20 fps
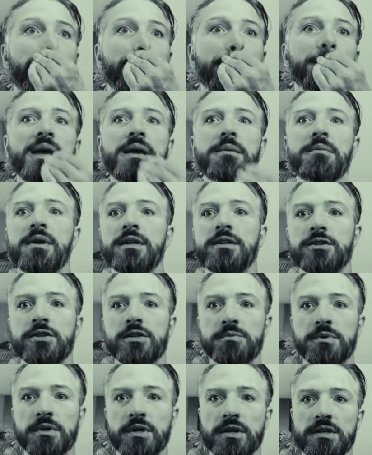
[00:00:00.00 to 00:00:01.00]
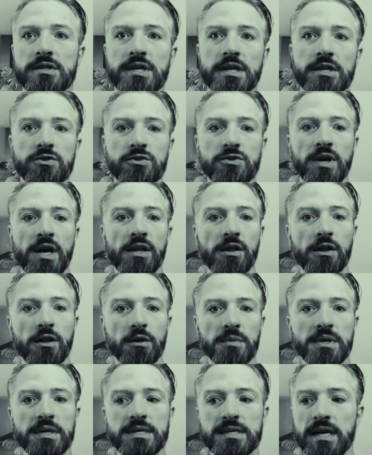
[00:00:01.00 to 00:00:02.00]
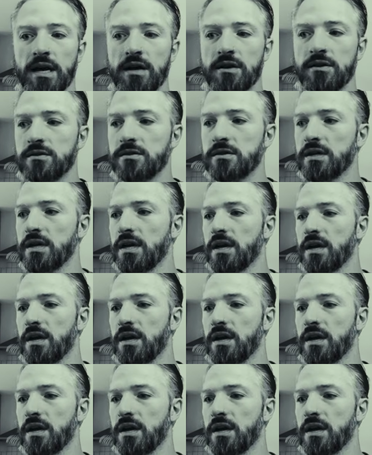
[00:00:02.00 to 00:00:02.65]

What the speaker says: maybe just because I do analog mix downs,